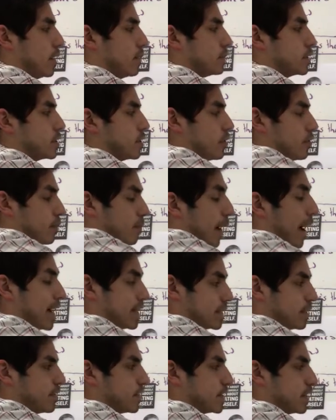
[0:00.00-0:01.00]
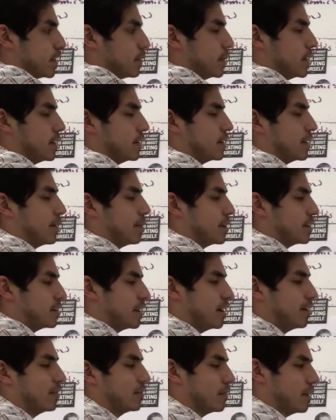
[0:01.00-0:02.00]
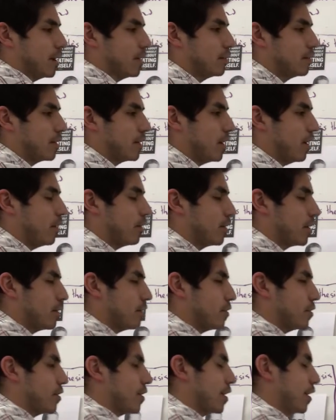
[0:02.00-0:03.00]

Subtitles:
so if passive is going to be the dominant. I'll give you